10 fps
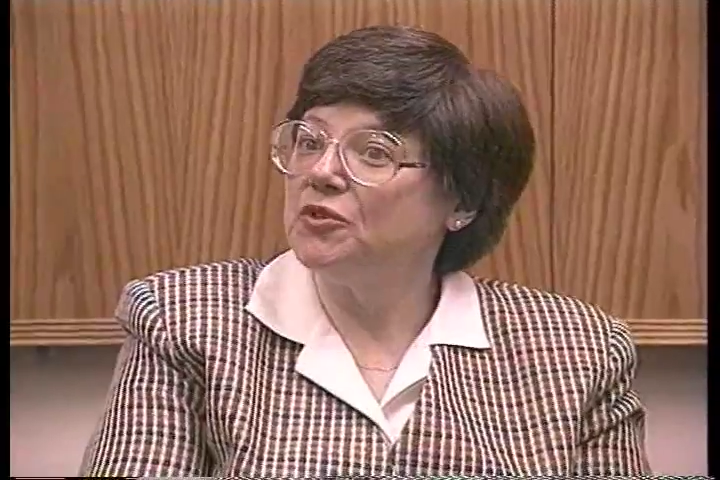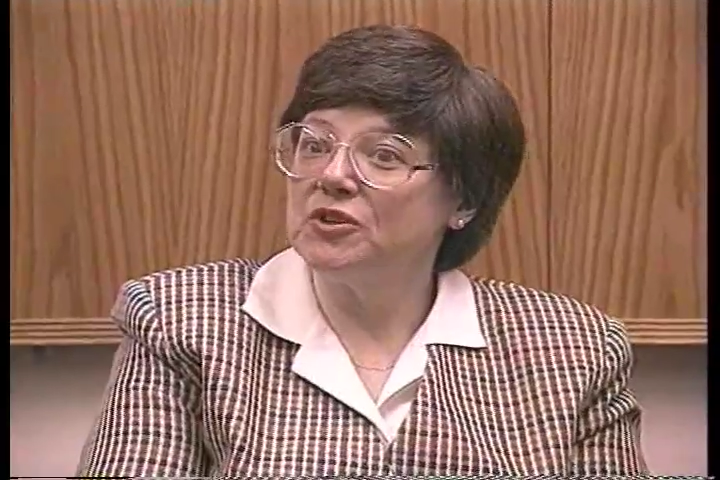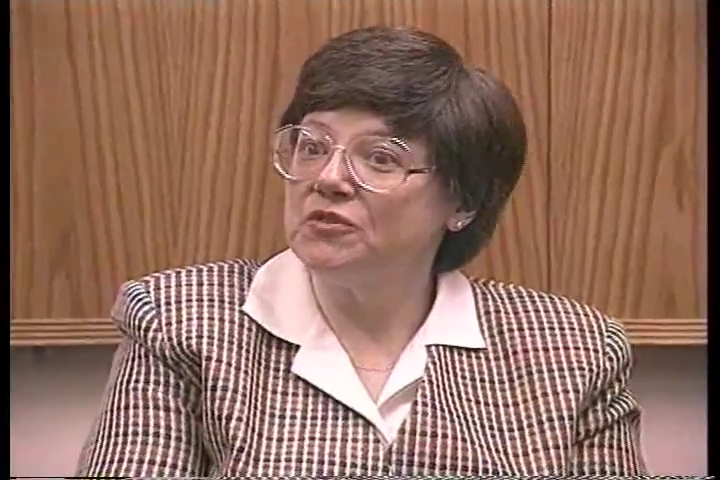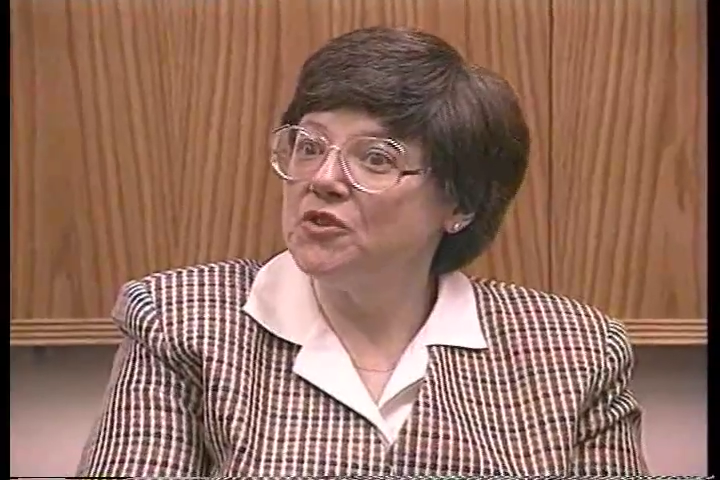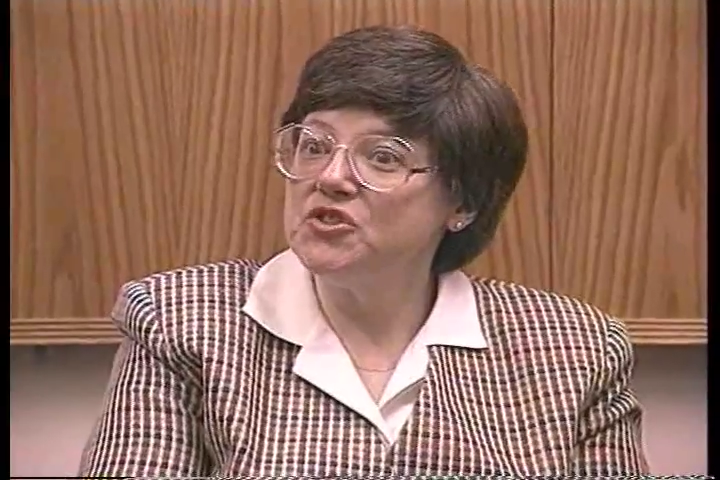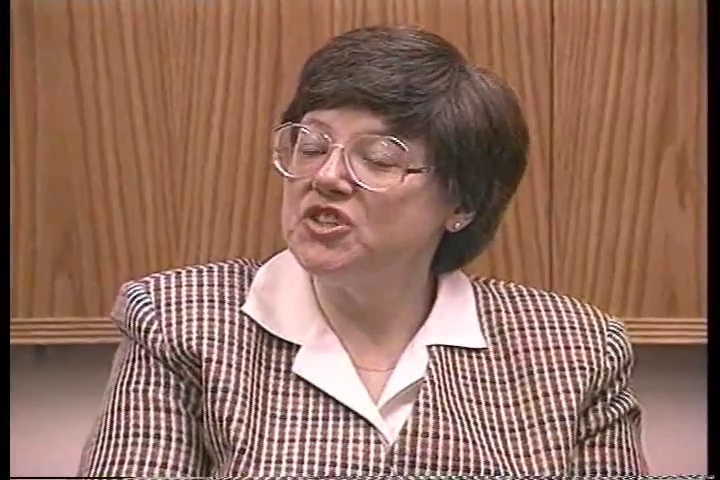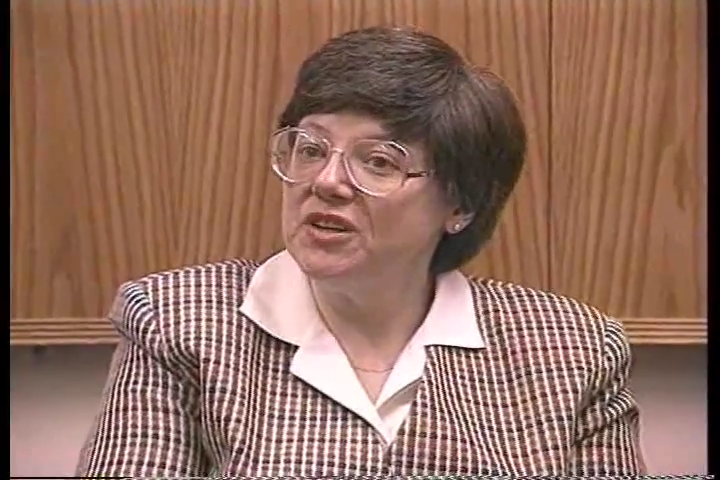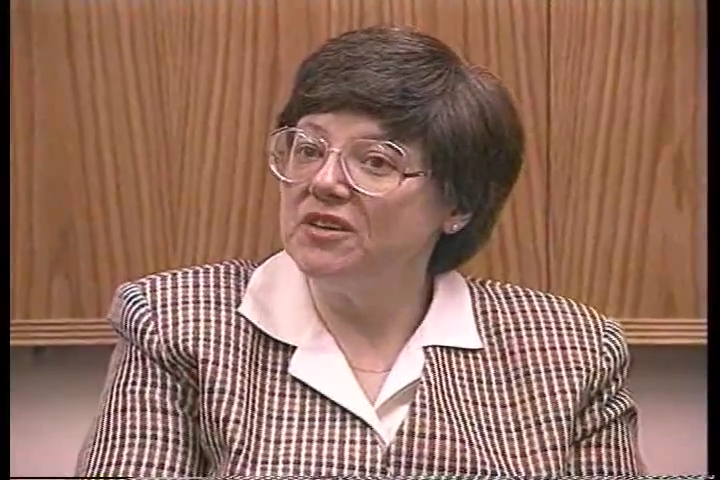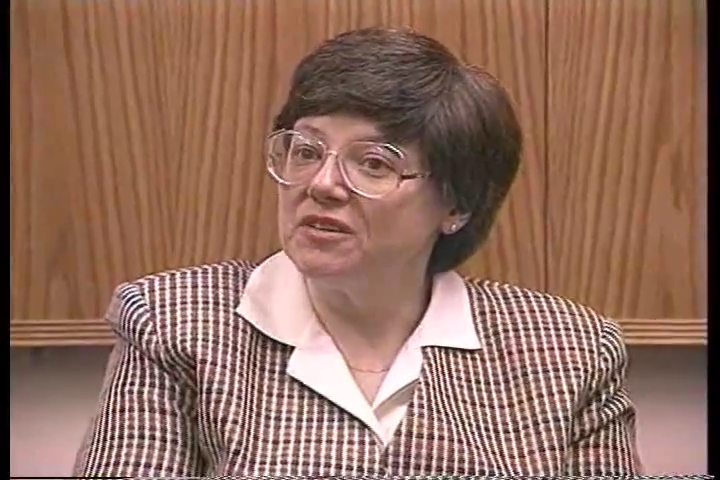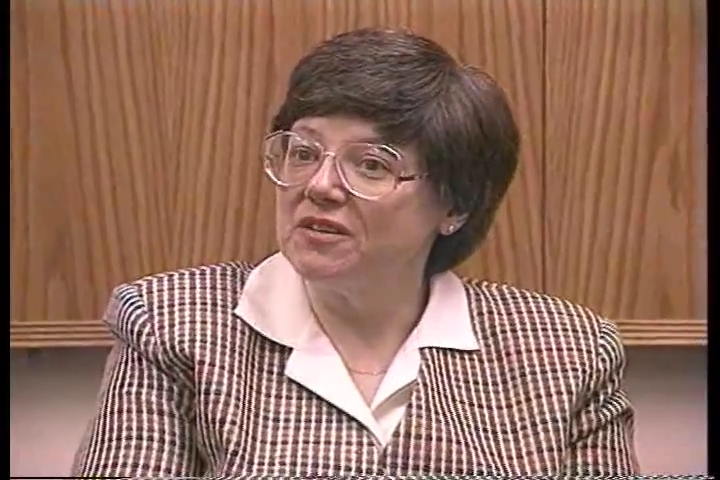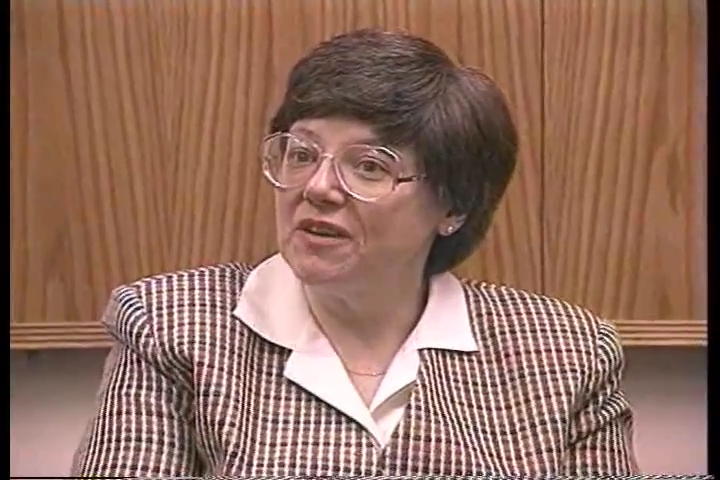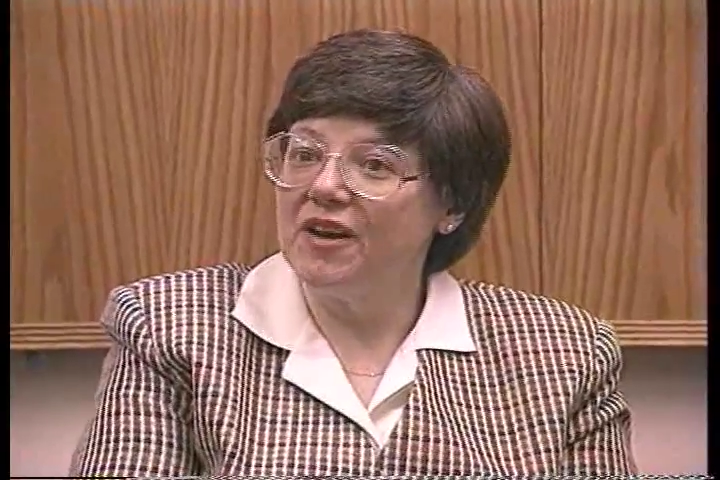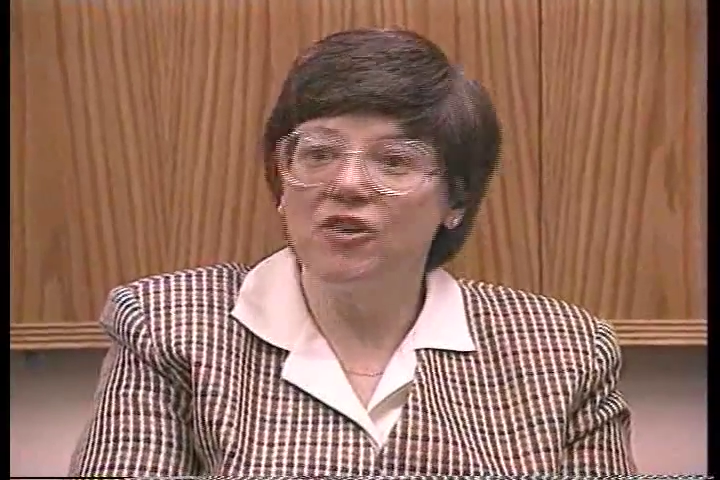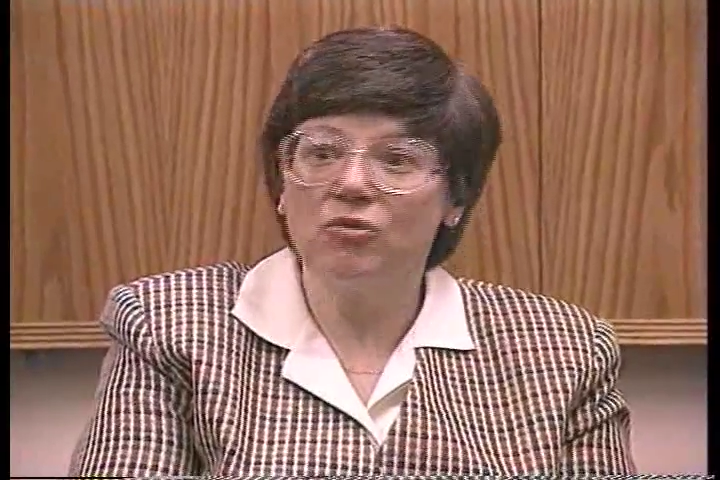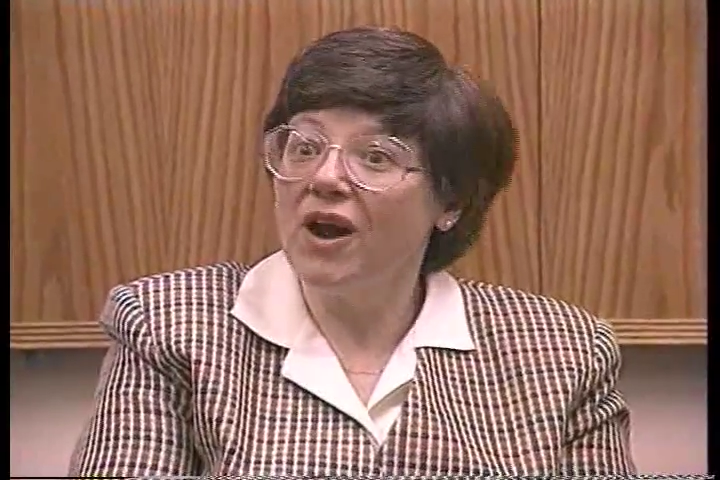for her first year,
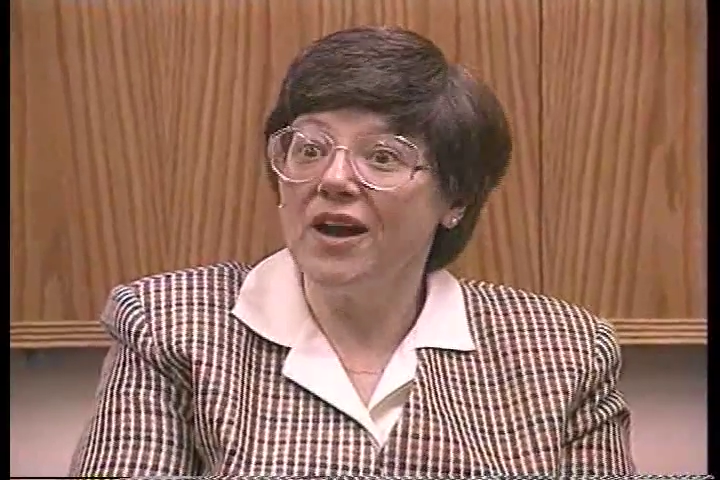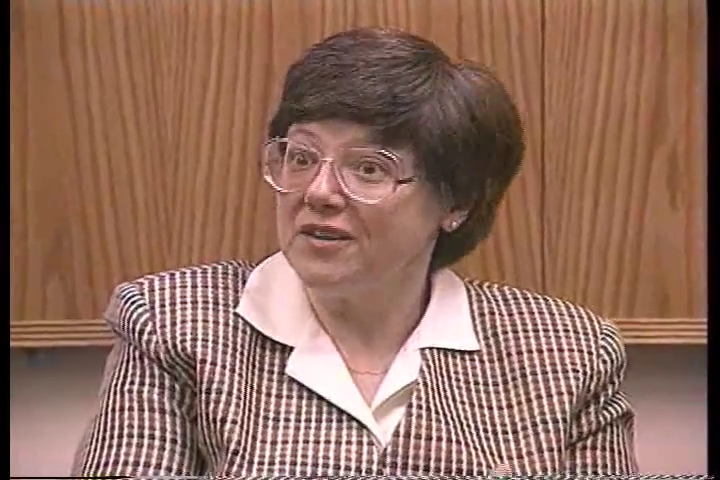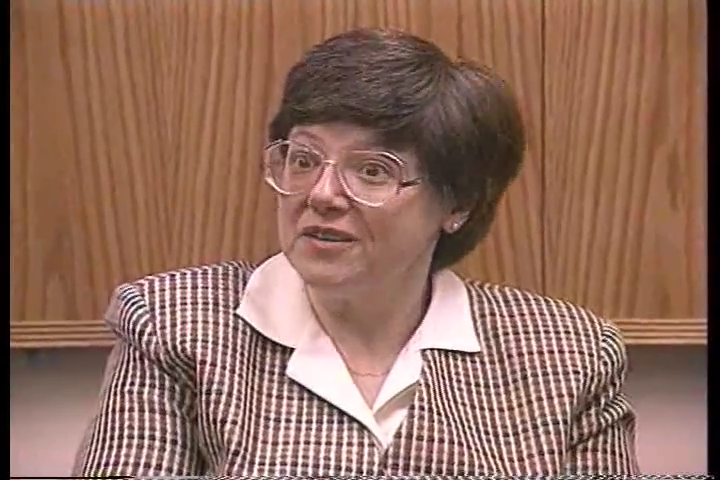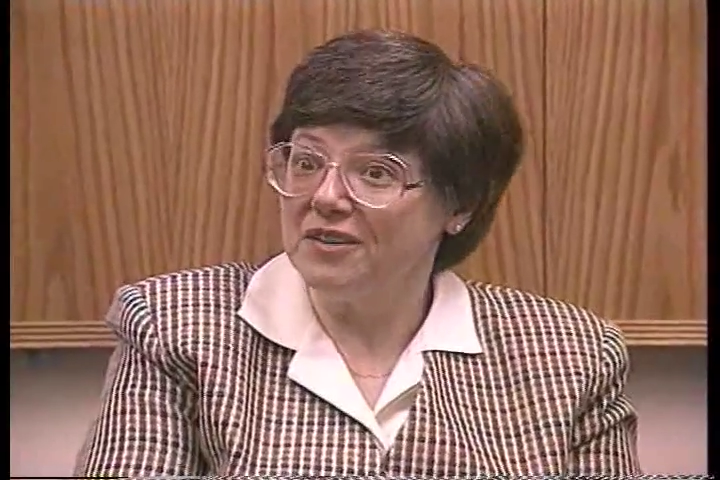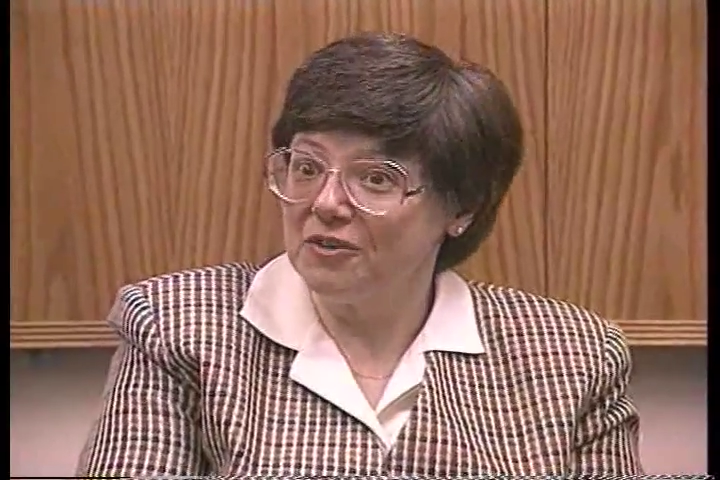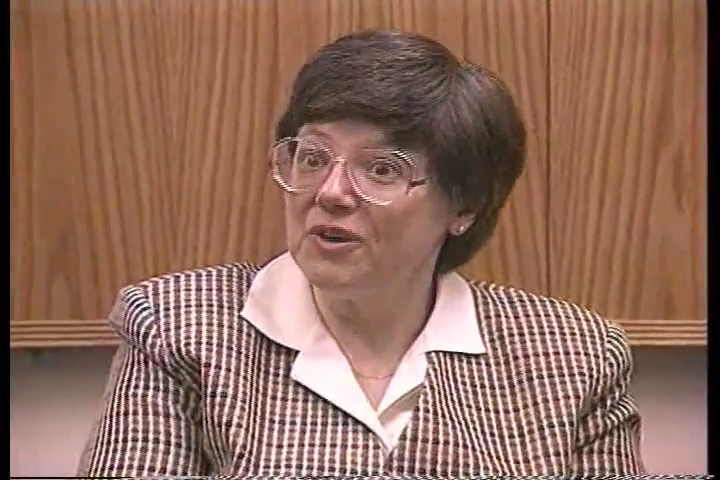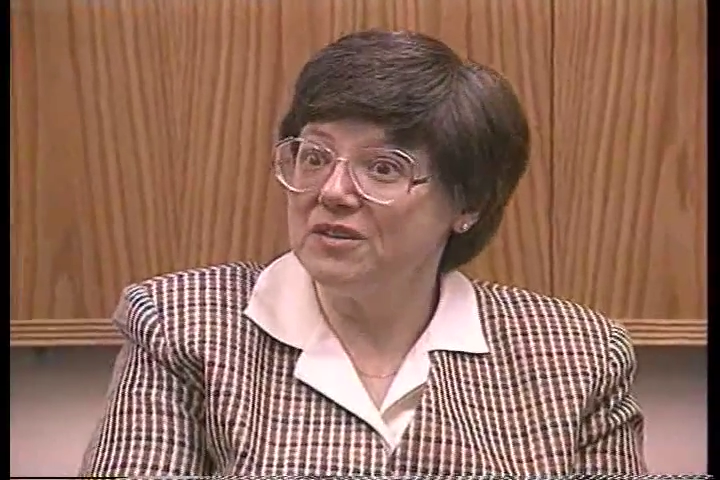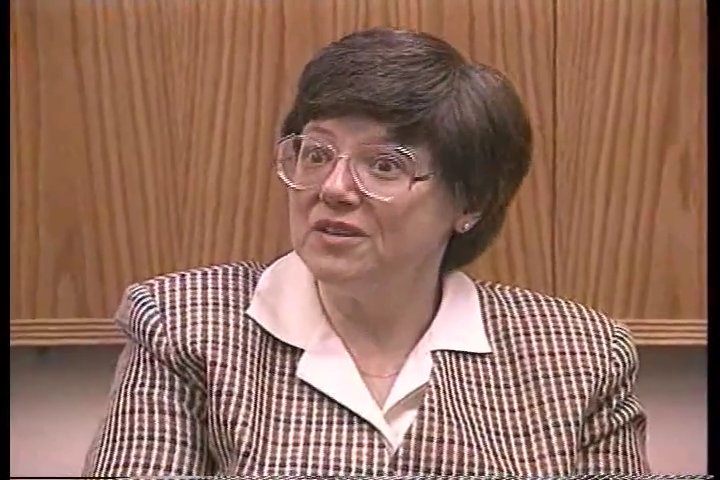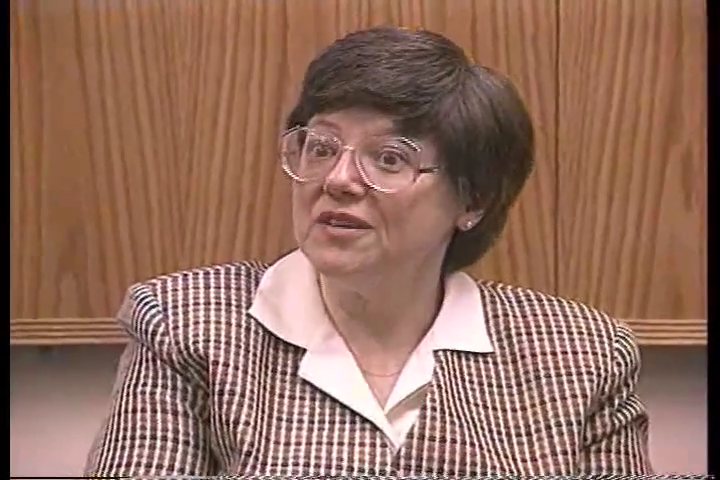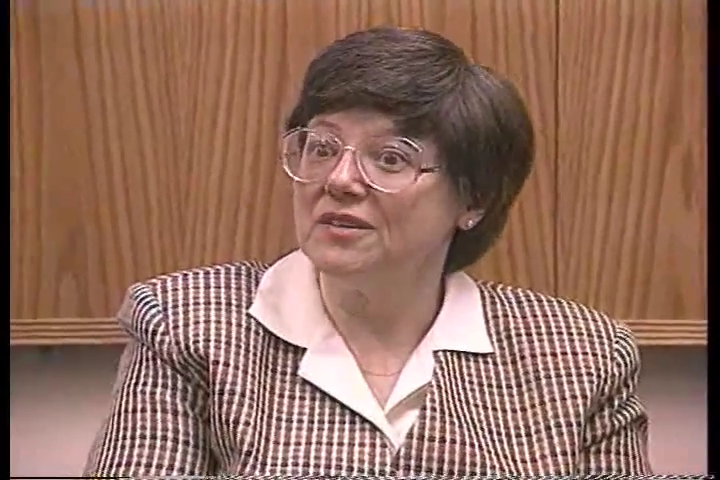cried a great deal.